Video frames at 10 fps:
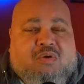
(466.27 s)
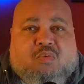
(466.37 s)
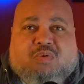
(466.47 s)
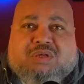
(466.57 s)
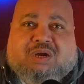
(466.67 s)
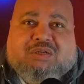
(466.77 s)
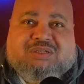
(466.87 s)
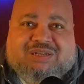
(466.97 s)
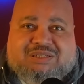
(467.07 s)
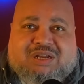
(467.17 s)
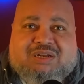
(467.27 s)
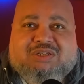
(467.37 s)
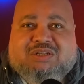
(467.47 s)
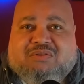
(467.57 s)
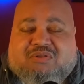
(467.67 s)
We are
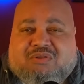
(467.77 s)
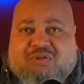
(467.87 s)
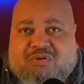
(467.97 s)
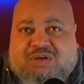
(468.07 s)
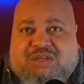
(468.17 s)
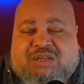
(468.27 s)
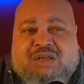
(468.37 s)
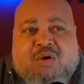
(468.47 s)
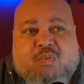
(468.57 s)
630